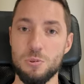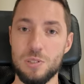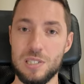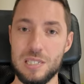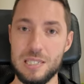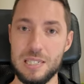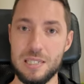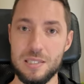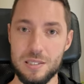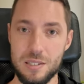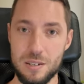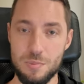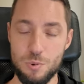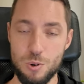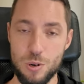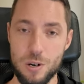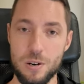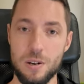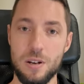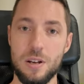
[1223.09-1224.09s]
to sit
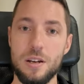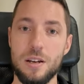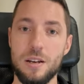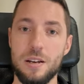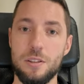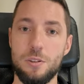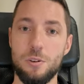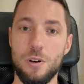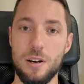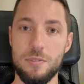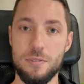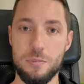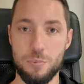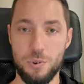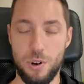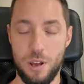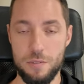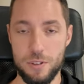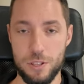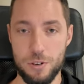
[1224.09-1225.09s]
somewhere and to have
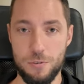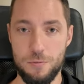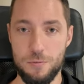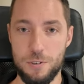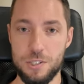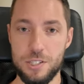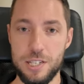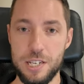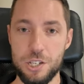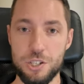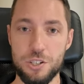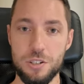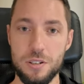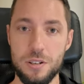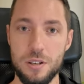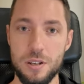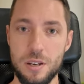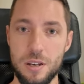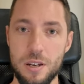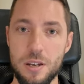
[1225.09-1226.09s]
a private
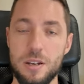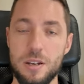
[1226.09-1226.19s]
conversation.